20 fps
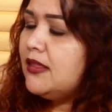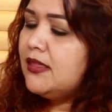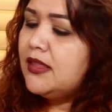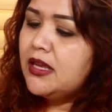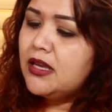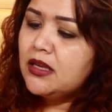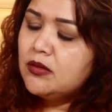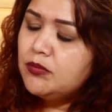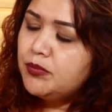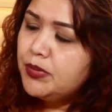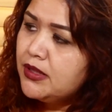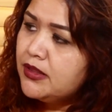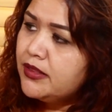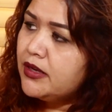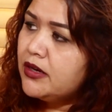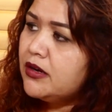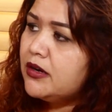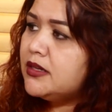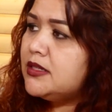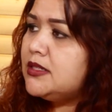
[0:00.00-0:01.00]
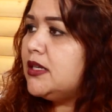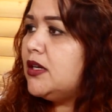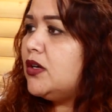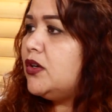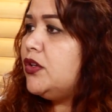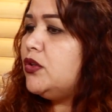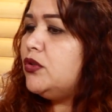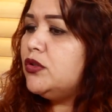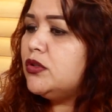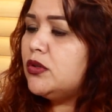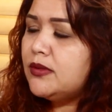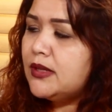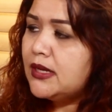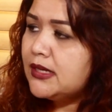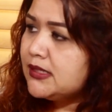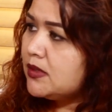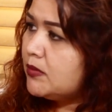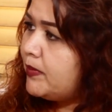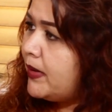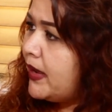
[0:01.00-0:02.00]
They can be there and tell you, you know,
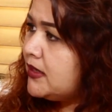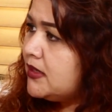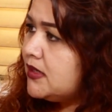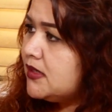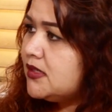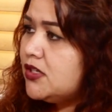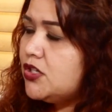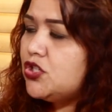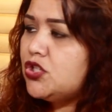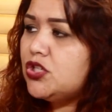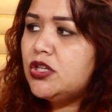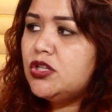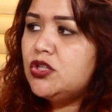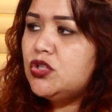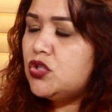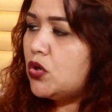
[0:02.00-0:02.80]
that's a bad decision.